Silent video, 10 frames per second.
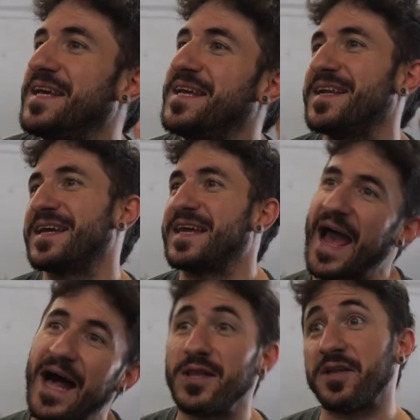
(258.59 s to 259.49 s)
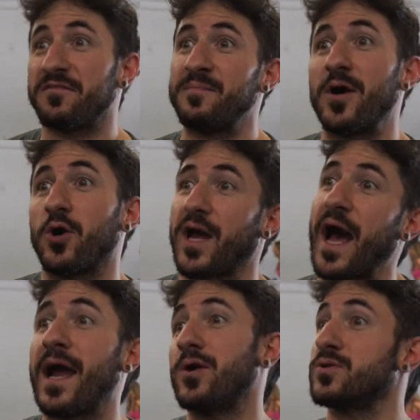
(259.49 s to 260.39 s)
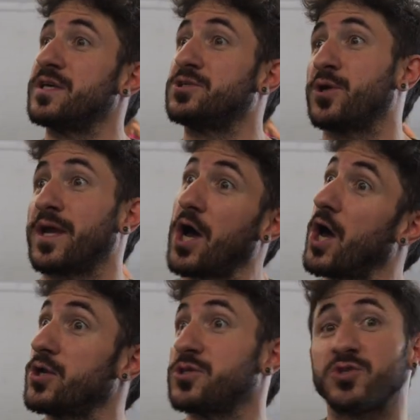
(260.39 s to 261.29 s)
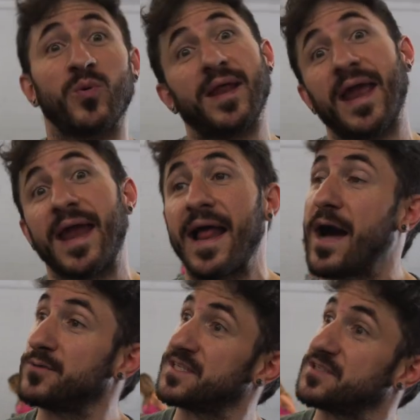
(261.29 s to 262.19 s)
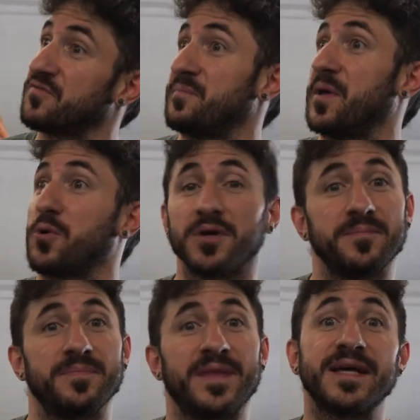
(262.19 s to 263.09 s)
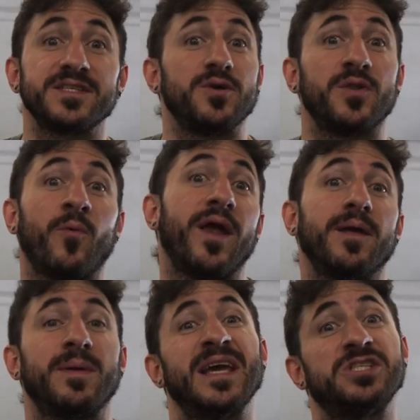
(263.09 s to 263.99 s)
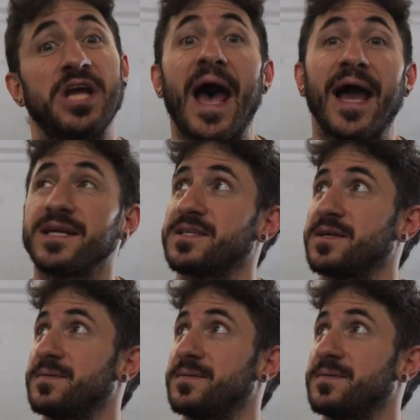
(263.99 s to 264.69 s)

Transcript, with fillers: need a gallon of milk. I only drink 128 ounces of milk. That's the only way to get jacked